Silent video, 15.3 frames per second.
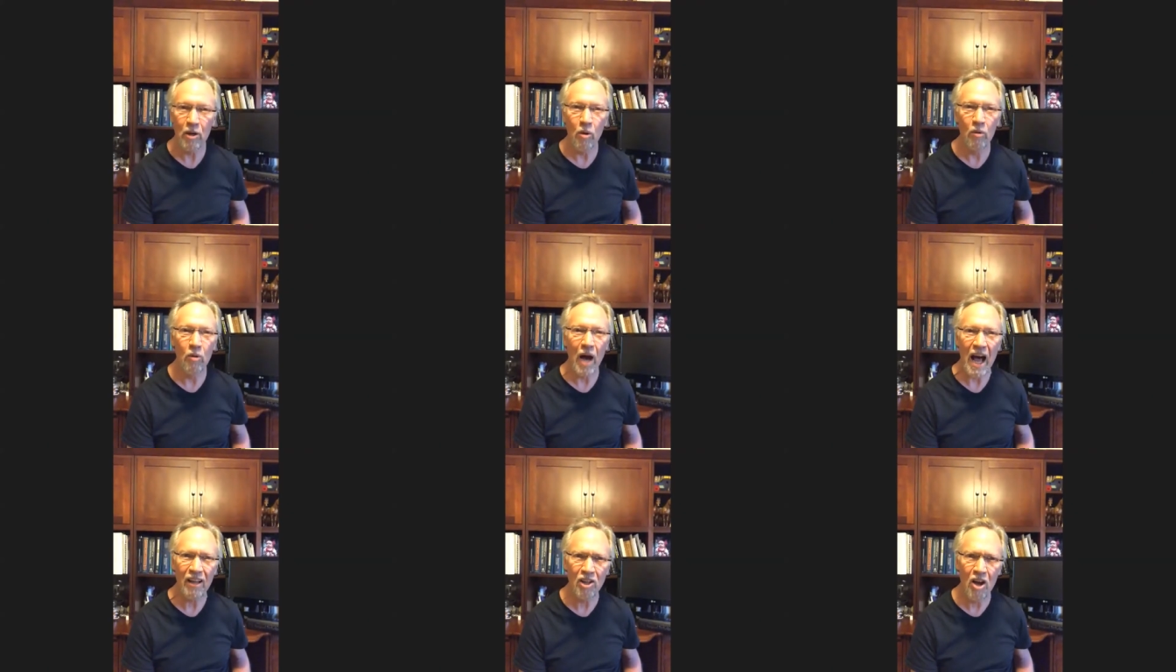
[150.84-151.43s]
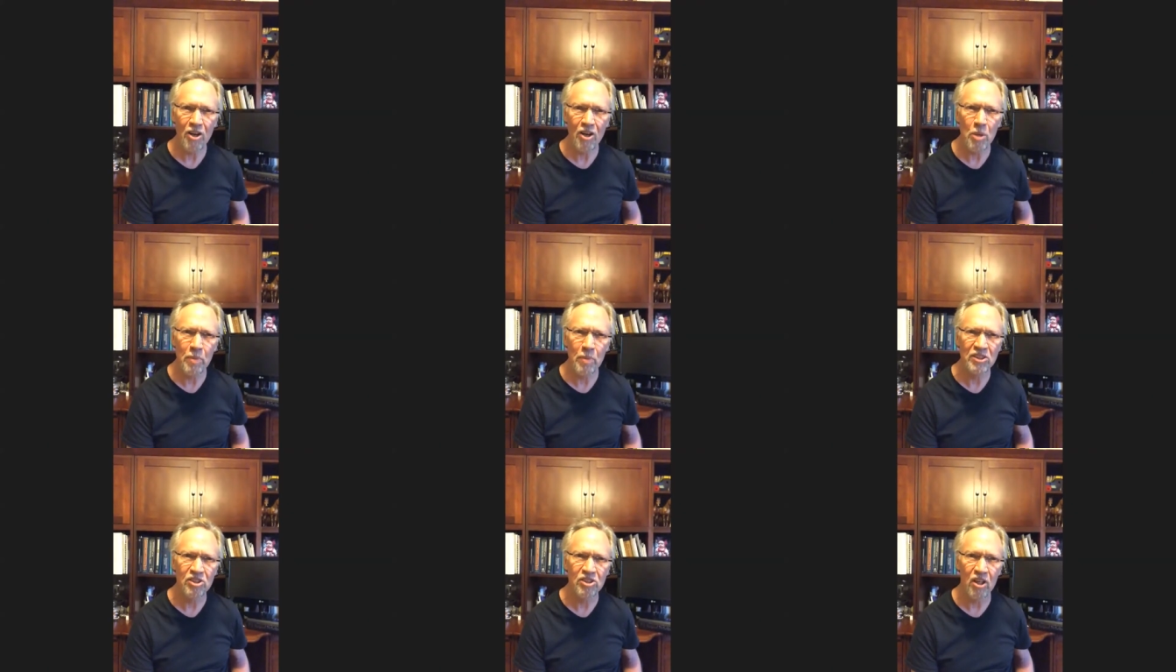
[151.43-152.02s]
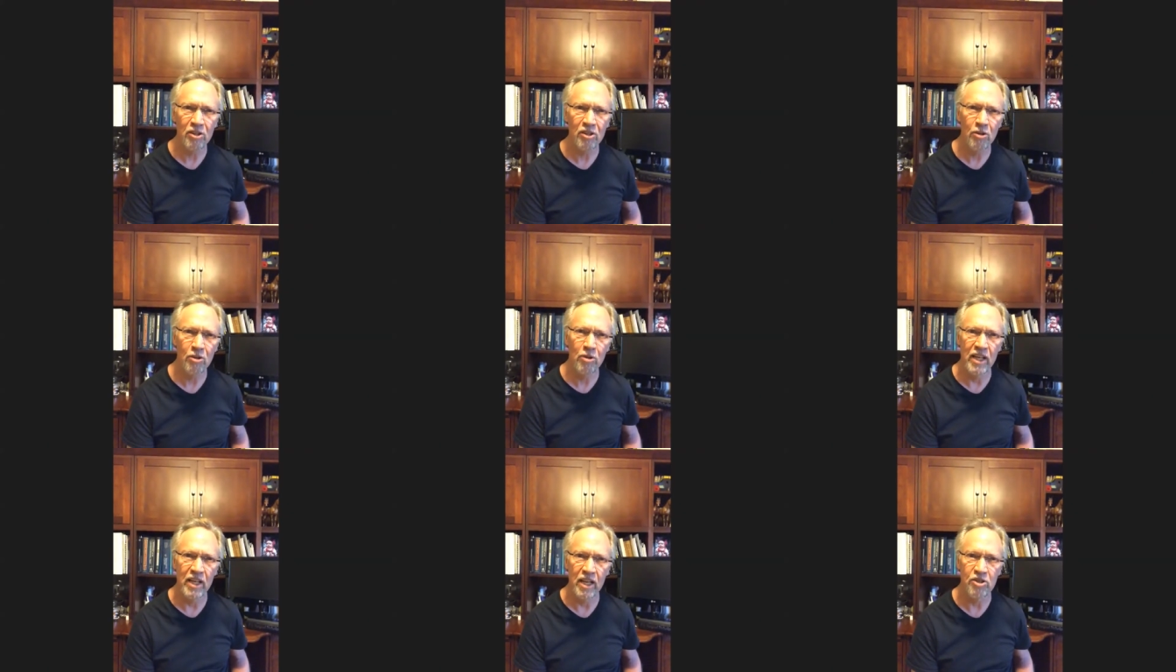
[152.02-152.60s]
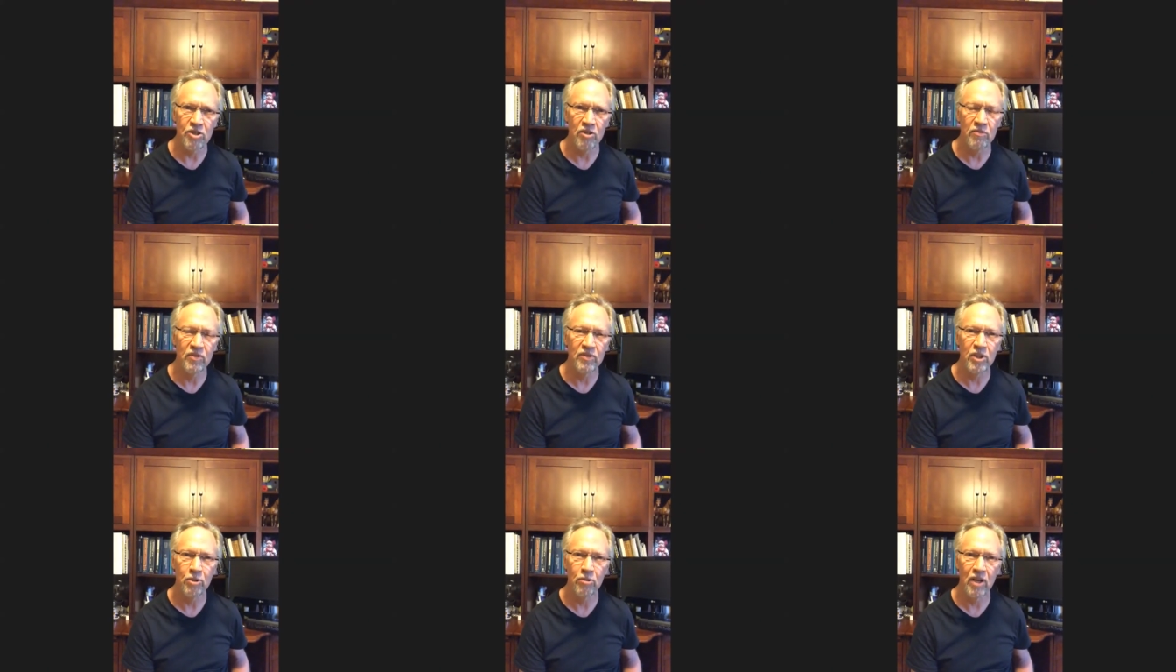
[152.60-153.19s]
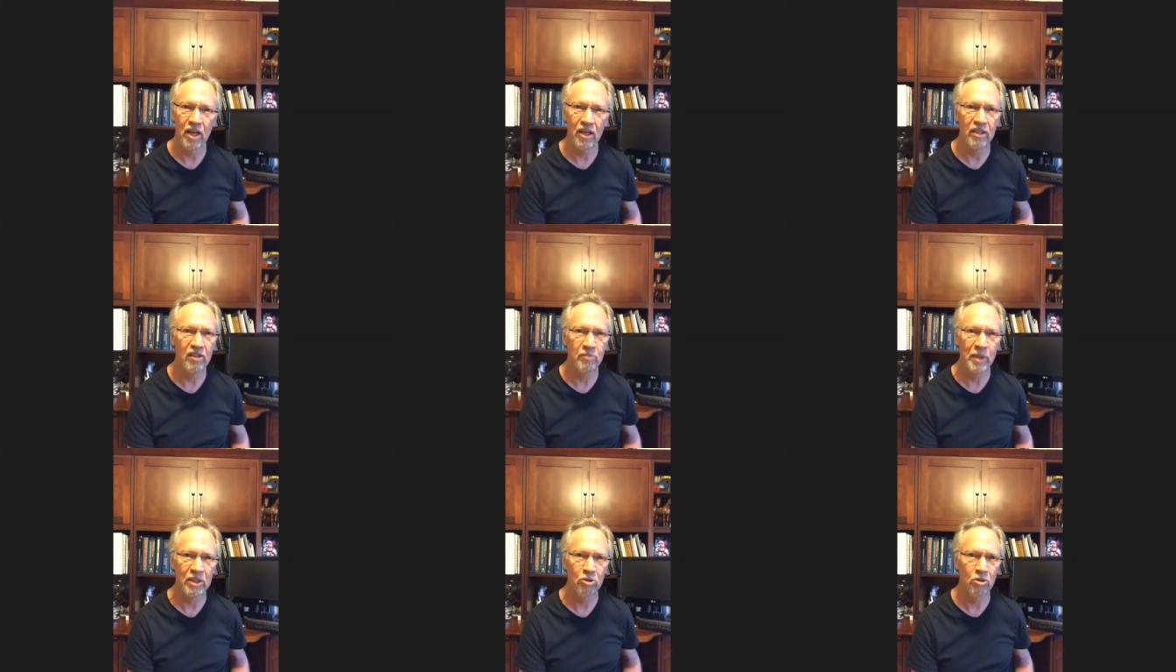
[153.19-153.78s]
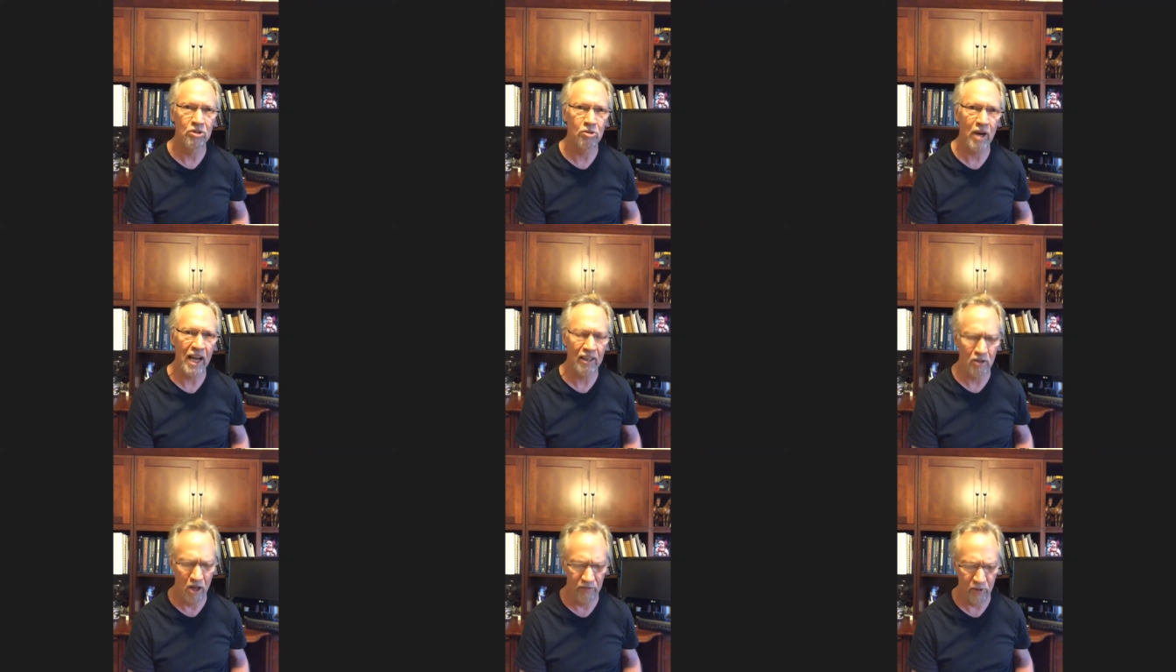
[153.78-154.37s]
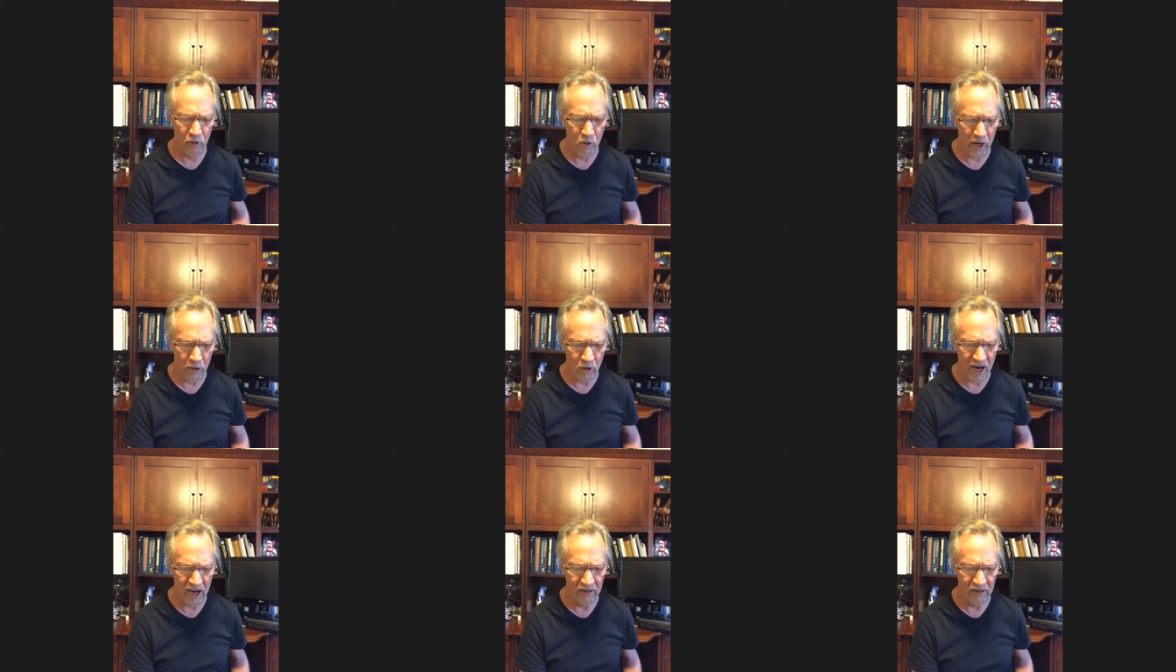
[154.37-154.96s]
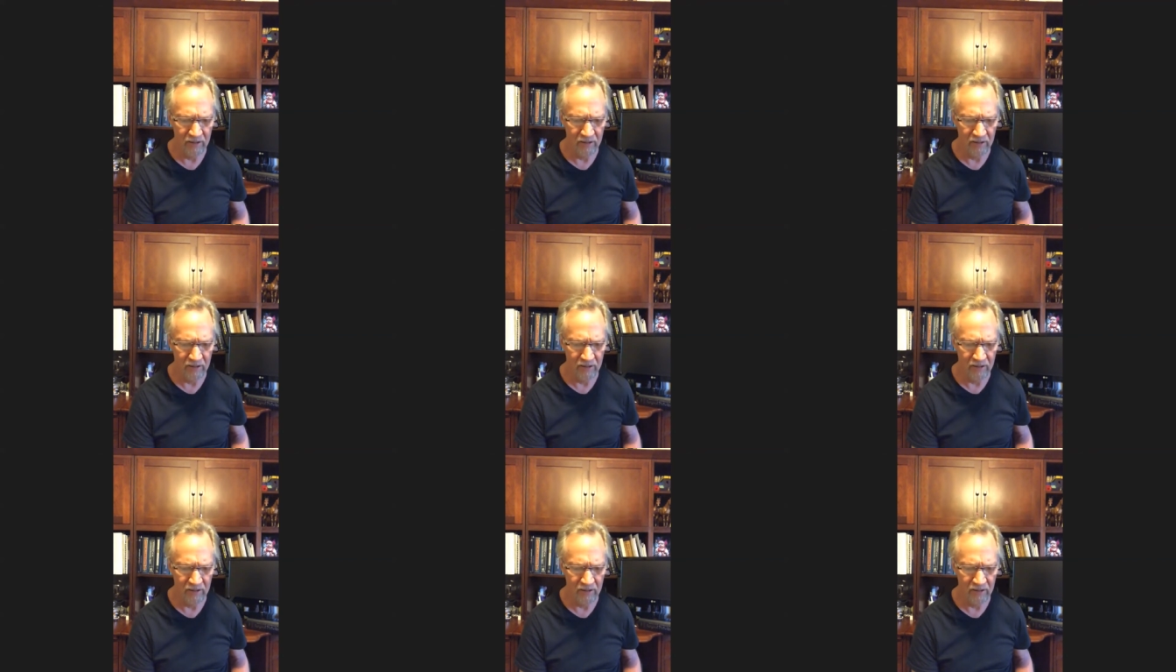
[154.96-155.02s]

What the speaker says: How long have you been doing this? You've been doing triathlon for quite a while.